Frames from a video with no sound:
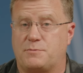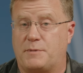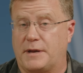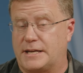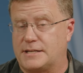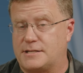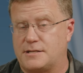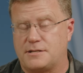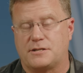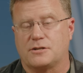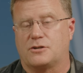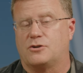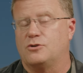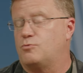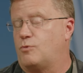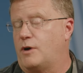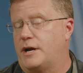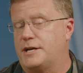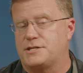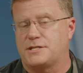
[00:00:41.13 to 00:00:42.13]
because it's a good
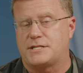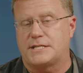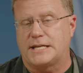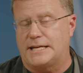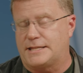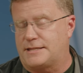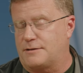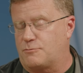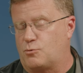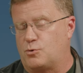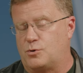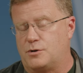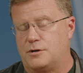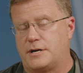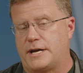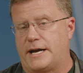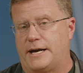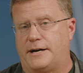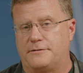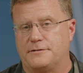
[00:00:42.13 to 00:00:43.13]
way just to get the
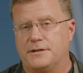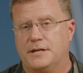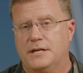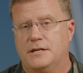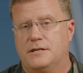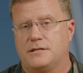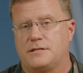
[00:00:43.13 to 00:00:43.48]
word out